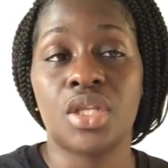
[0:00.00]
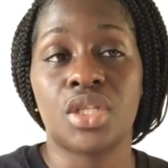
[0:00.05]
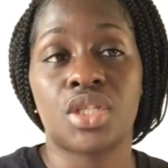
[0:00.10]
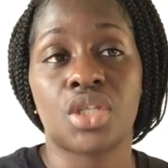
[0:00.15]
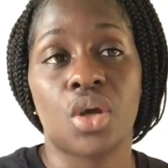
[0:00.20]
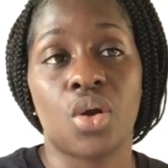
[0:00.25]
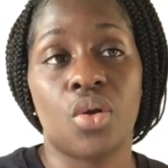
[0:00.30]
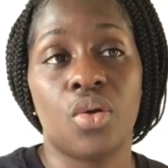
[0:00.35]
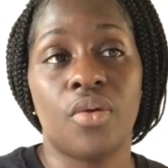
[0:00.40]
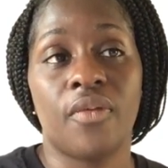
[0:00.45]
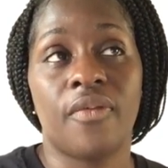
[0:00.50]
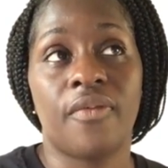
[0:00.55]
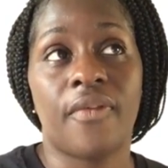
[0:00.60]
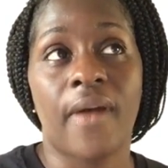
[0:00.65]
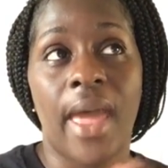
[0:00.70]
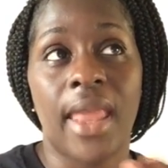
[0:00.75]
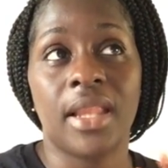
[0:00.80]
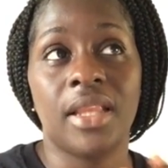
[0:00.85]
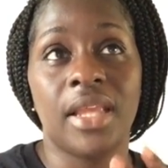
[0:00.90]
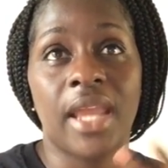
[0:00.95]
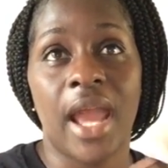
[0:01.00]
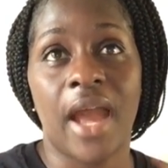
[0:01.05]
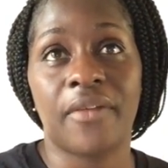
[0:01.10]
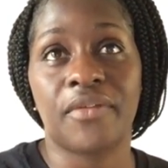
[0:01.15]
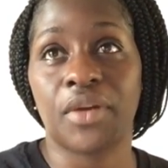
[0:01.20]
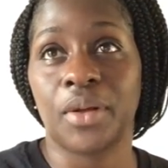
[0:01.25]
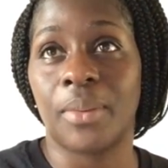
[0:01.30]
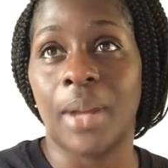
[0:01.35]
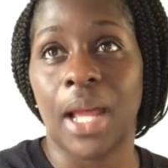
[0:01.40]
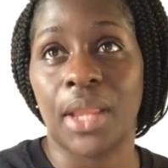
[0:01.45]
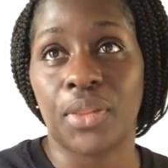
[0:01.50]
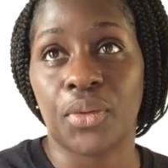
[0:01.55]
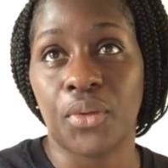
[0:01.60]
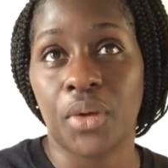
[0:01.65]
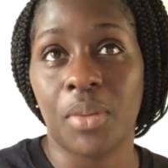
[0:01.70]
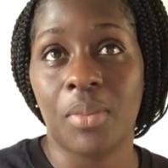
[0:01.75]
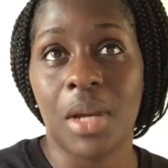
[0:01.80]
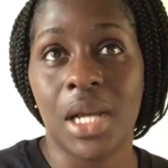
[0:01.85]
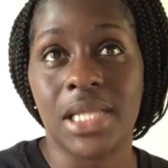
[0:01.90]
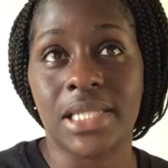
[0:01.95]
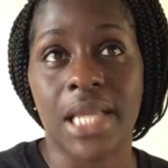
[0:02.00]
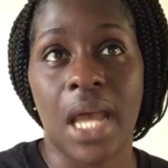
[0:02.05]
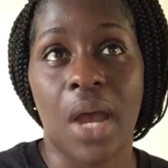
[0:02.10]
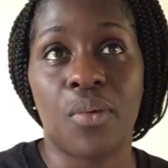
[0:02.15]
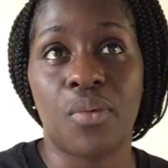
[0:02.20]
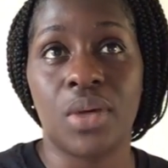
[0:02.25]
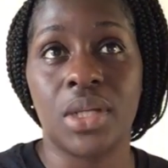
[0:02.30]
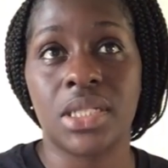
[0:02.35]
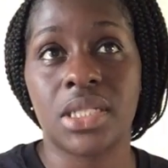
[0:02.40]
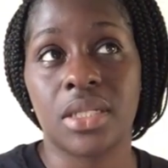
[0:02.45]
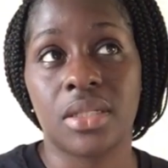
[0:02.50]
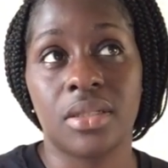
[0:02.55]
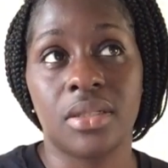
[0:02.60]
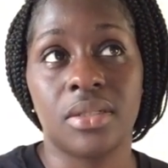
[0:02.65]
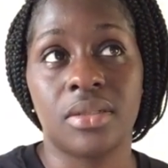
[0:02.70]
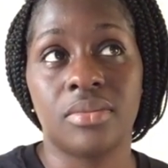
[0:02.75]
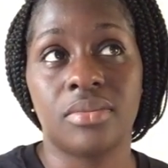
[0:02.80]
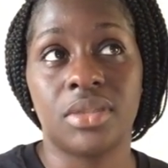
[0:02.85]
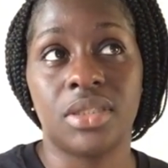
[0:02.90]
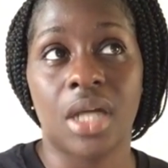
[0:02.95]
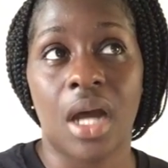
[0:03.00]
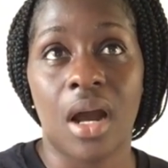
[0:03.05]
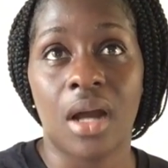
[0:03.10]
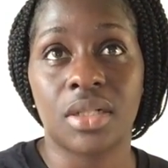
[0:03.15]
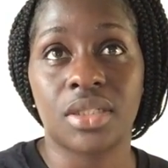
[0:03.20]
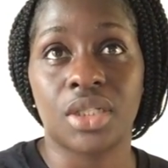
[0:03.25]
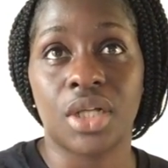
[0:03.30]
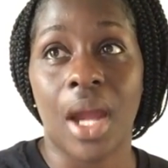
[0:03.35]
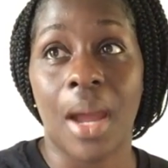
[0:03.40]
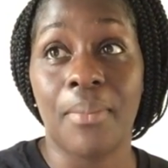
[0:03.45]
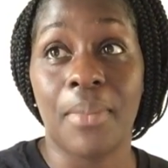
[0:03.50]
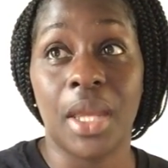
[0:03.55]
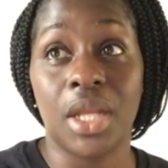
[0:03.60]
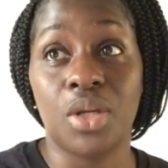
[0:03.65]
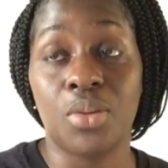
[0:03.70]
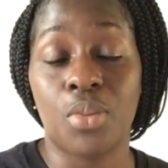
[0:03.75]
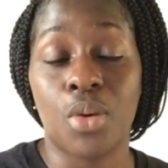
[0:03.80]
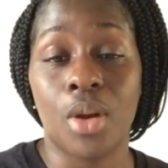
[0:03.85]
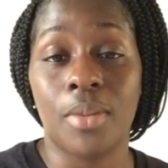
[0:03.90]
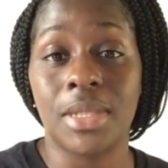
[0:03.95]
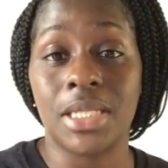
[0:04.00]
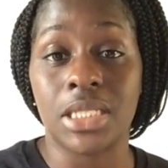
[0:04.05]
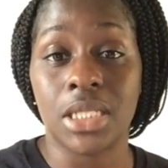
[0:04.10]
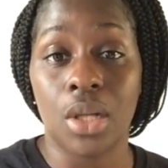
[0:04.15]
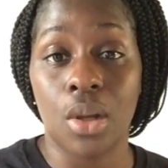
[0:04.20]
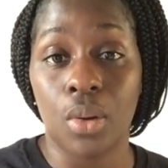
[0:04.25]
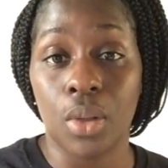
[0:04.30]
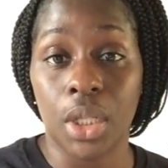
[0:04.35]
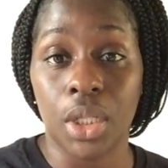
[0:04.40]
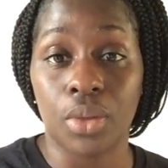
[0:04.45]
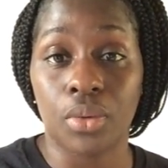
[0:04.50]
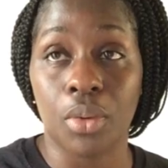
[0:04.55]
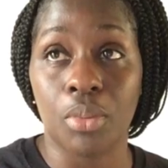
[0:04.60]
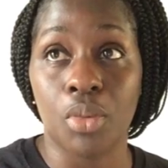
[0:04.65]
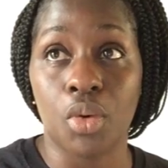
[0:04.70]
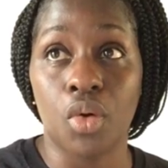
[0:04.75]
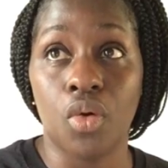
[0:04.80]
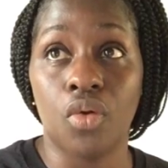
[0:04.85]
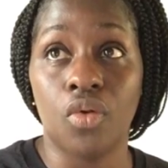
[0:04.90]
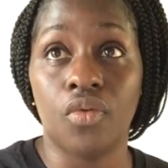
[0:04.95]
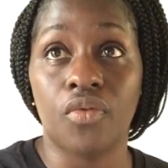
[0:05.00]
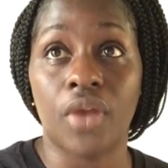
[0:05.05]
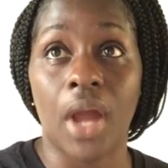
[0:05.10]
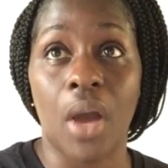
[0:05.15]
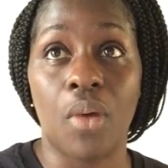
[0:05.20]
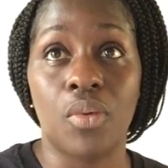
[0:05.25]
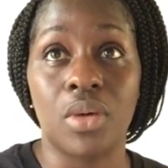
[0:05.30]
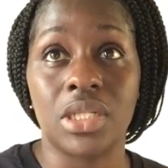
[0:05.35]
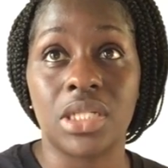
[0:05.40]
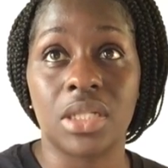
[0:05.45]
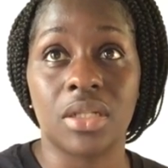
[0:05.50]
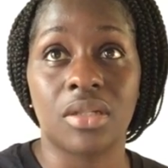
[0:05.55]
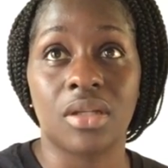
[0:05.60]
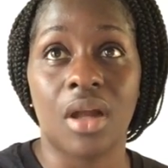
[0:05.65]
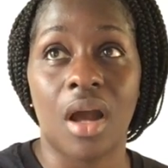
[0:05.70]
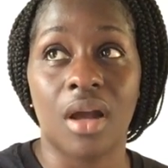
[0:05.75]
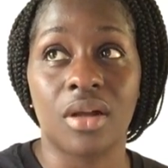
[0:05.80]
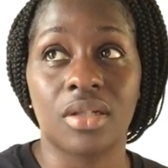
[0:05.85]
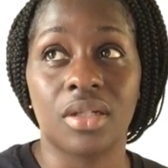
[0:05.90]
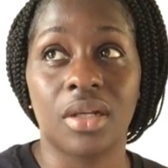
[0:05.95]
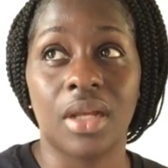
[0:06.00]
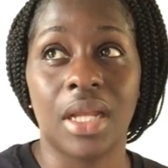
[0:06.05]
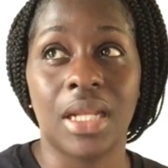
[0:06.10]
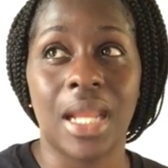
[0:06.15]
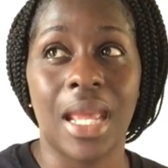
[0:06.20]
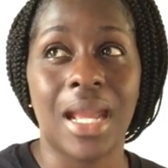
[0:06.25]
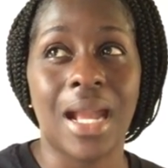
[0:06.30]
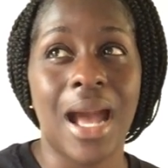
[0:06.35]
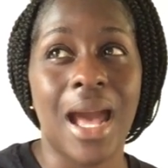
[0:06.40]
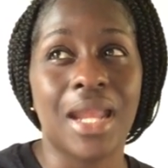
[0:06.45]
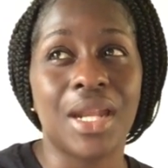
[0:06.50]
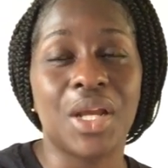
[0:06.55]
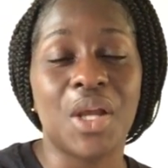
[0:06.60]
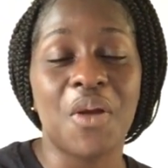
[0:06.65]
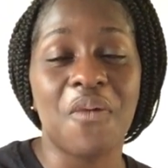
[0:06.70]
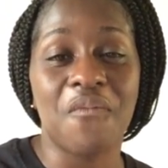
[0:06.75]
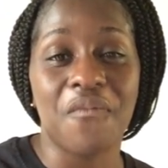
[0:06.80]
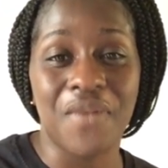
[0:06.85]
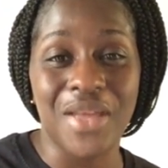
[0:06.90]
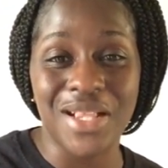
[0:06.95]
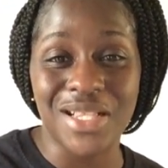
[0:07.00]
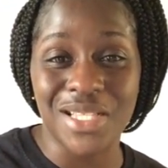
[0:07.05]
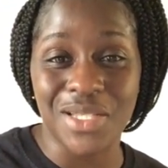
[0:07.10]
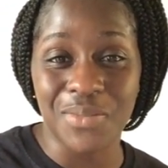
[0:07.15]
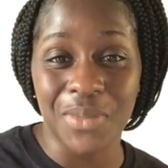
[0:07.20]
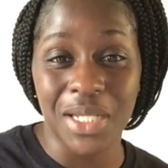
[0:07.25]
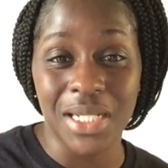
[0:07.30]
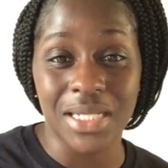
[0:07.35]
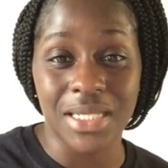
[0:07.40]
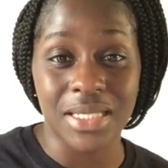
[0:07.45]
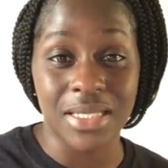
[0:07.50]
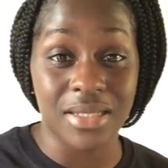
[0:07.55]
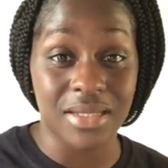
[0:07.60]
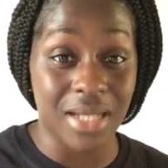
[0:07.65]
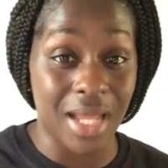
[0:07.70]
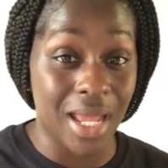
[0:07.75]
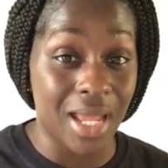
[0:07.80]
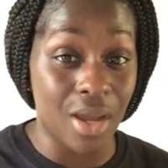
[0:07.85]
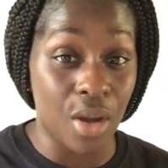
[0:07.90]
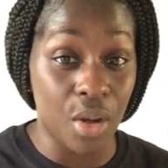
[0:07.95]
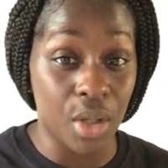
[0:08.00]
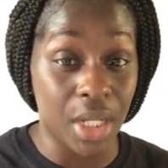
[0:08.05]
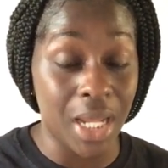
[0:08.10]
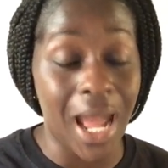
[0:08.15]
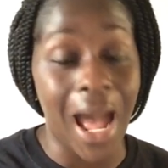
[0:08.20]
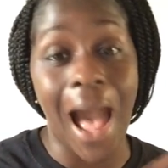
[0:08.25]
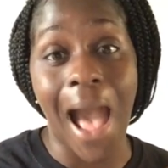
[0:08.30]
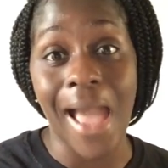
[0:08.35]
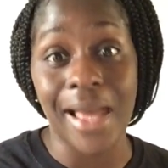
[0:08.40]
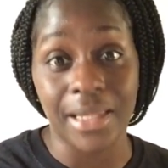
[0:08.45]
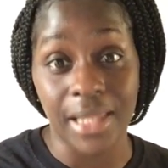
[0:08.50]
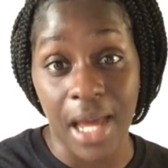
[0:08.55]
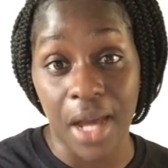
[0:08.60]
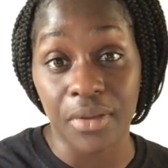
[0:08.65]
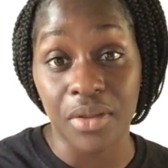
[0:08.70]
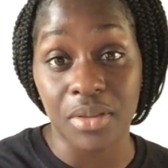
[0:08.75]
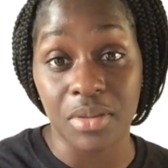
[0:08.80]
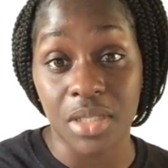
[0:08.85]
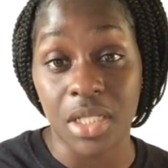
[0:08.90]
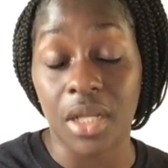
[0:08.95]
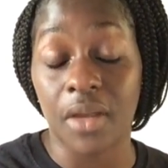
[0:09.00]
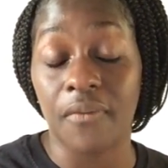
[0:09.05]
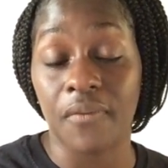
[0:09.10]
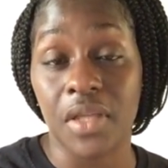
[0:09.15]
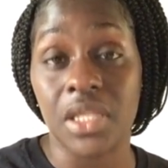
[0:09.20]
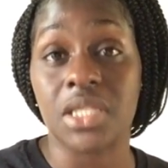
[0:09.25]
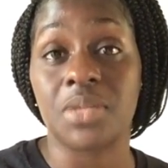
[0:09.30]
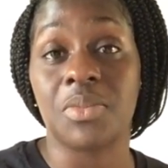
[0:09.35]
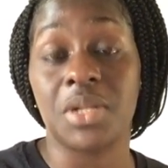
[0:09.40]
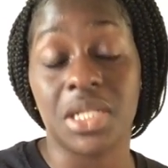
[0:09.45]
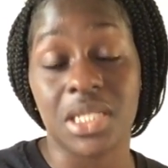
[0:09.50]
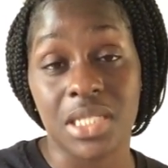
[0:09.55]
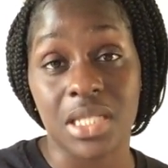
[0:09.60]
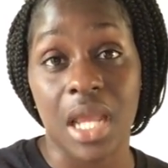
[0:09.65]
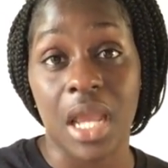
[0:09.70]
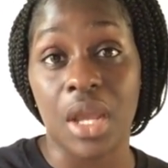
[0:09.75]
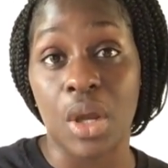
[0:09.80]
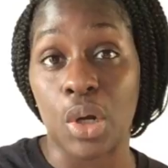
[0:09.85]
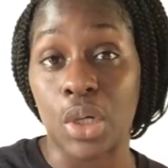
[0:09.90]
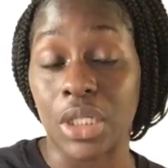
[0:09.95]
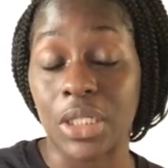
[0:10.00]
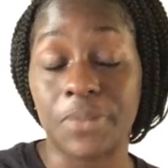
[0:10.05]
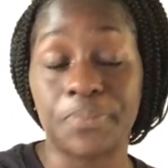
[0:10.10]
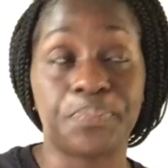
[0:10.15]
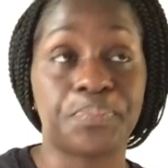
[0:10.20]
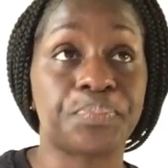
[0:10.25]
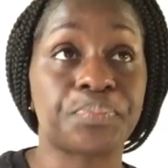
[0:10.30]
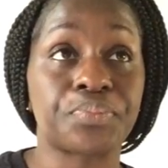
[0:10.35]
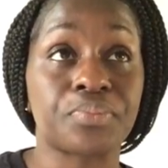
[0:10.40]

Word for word: So finally, after about three months, I went to the doctor. I made an appointment to go get it removed. I went to the doctor, and they kind of convinced me to stay on it. I allowed them to convince me to stay on it.